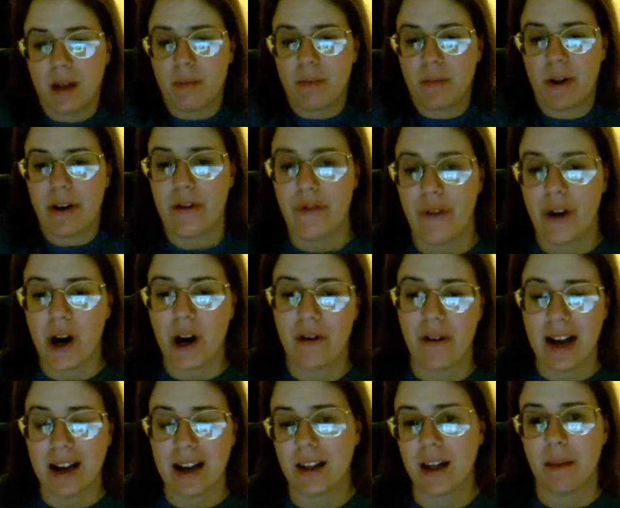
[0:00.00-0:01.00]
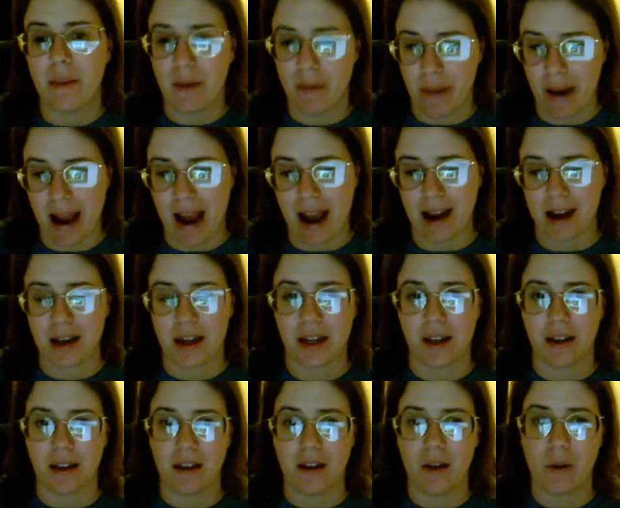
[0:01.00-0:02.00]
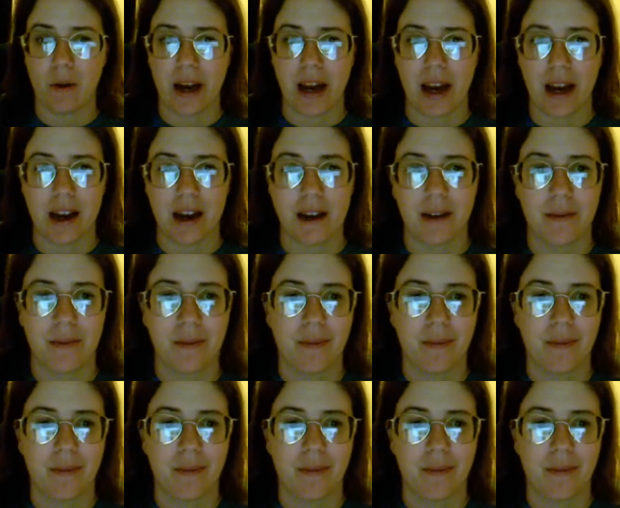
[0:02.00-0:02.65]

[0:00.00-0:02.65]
Brett Favre not coming back. Okay.